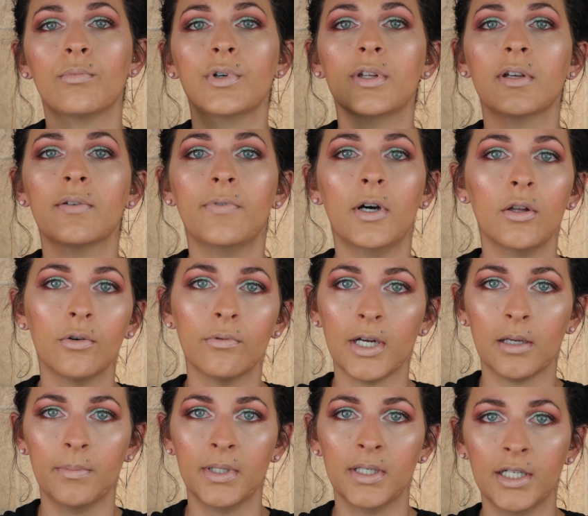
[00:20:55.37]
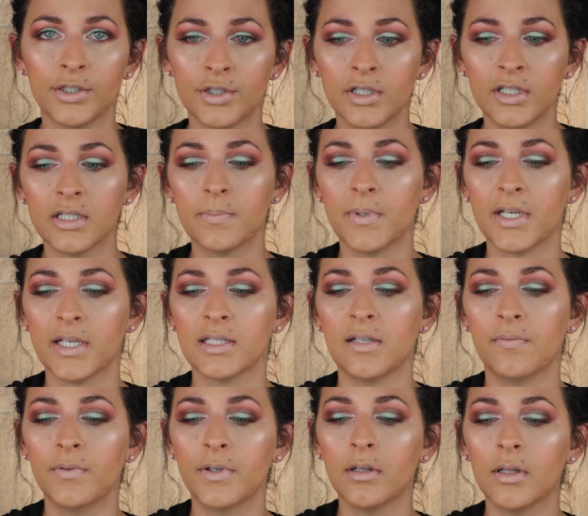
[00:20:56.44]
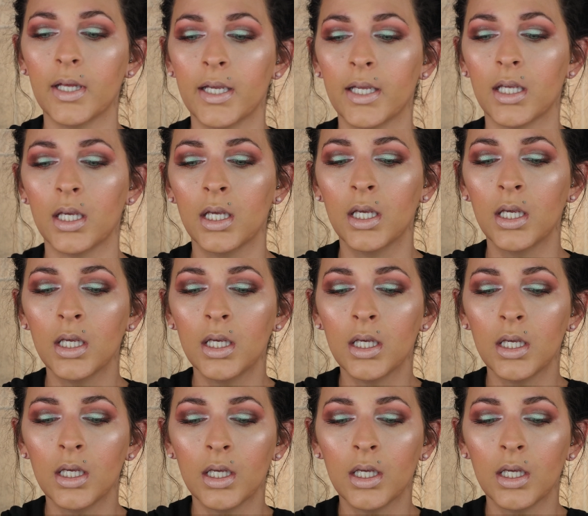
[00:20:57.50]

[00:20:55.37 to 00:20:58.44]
I don't really follow recommendations, because I feel like,